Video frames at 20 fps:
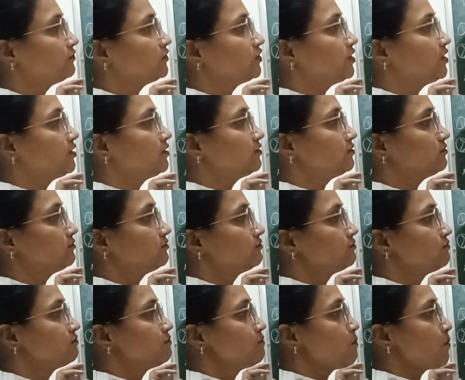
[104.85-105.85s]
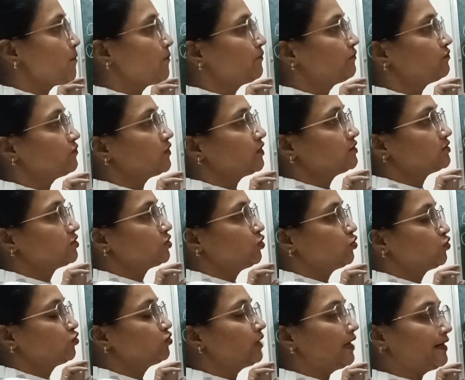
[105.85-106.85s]
here
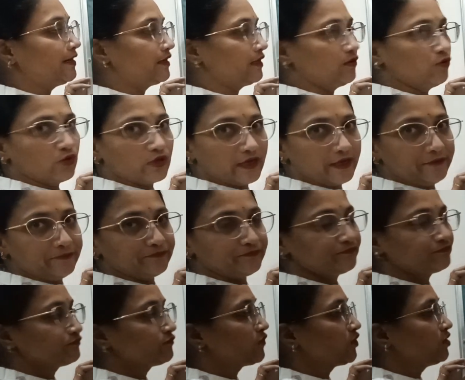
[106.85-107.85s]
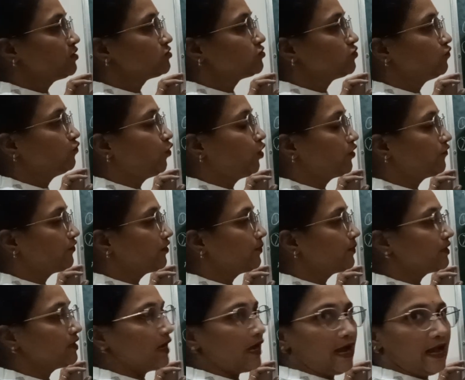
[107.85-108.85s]
0 to 19. Okay, so what will
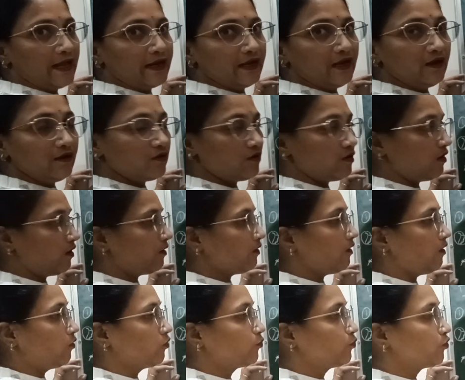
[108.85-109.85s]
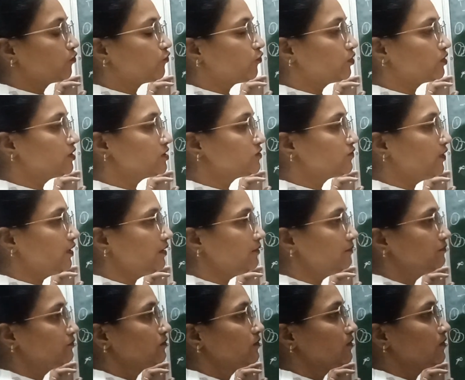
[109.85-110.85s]
be the array output for this
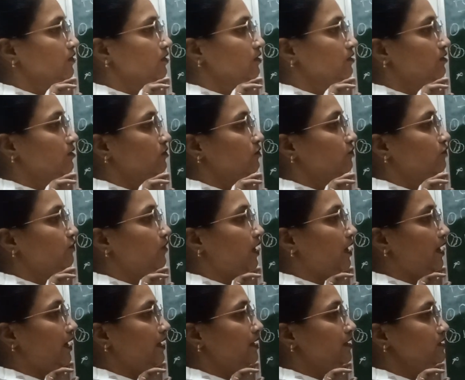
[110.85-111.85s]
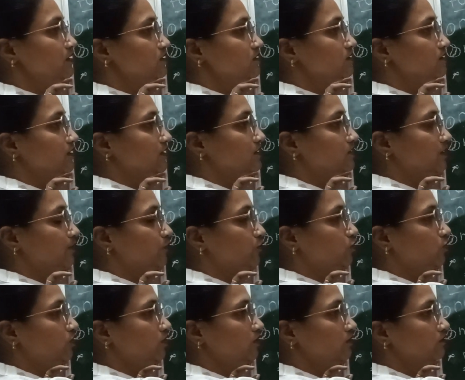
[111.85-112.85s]
one? 5 6 up
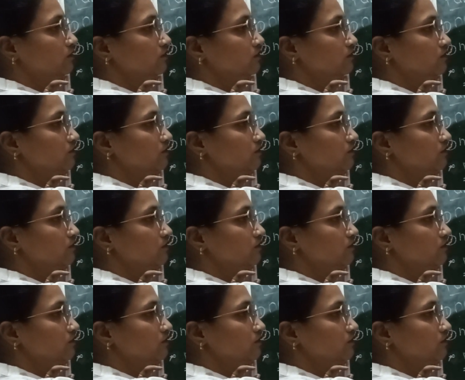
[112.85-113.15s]
to